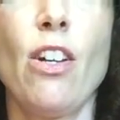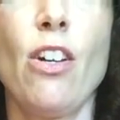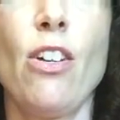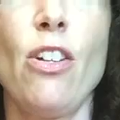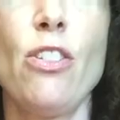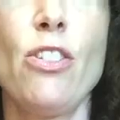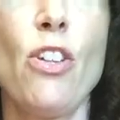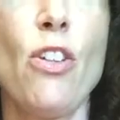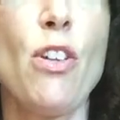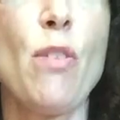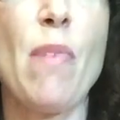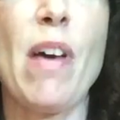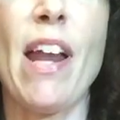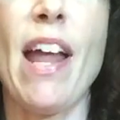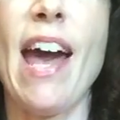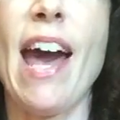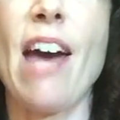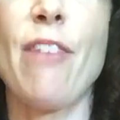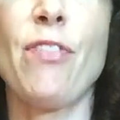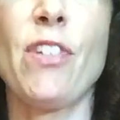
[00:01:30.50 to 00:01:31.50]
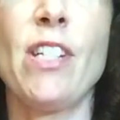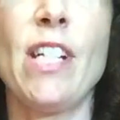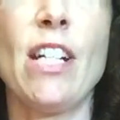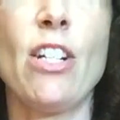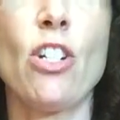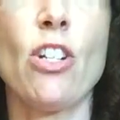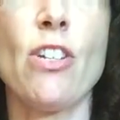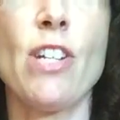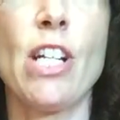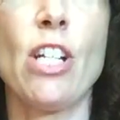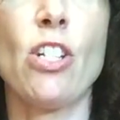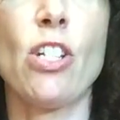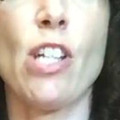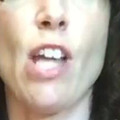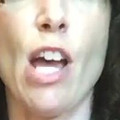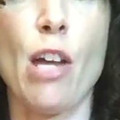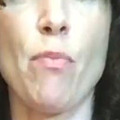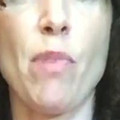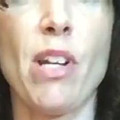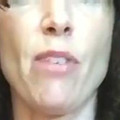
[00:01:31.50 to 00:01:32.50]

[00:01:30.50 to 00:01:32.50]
Well, it's only about a half an inch on each side,